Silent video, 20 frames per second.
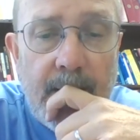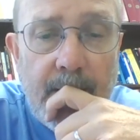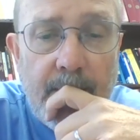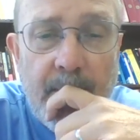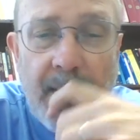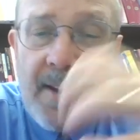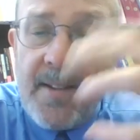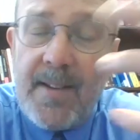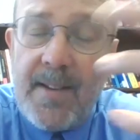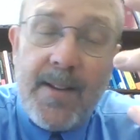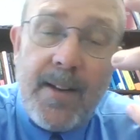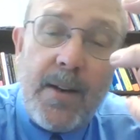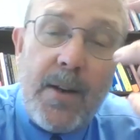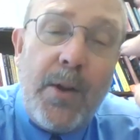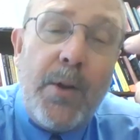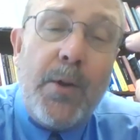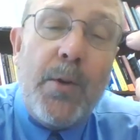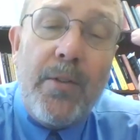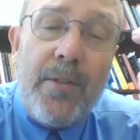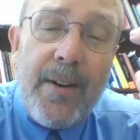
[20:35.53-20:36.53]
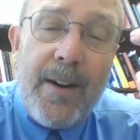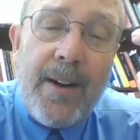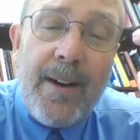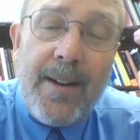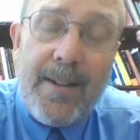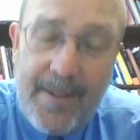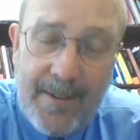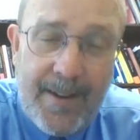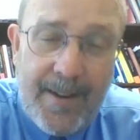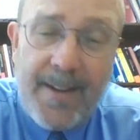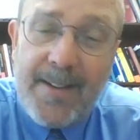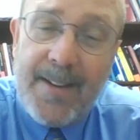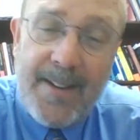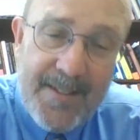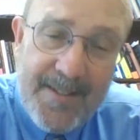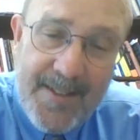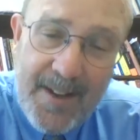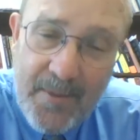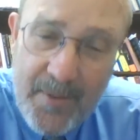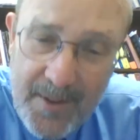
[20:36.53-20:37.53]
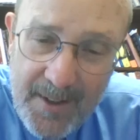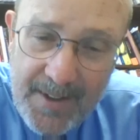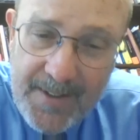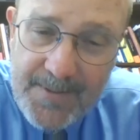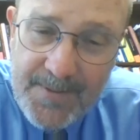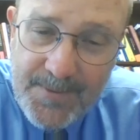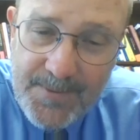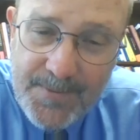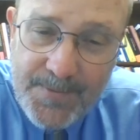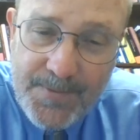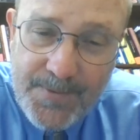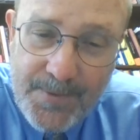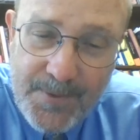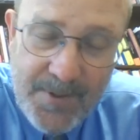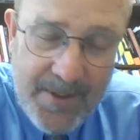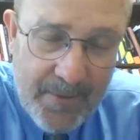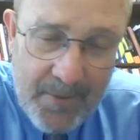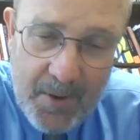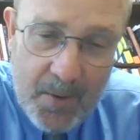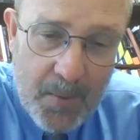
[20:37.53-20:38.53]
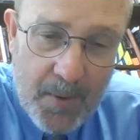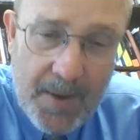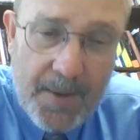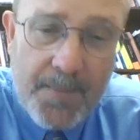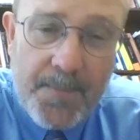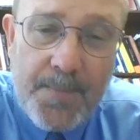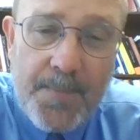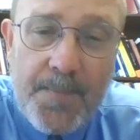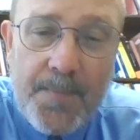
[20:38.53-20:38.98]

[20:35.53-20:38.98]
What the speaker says: because they didn't unify until 1870 or 71.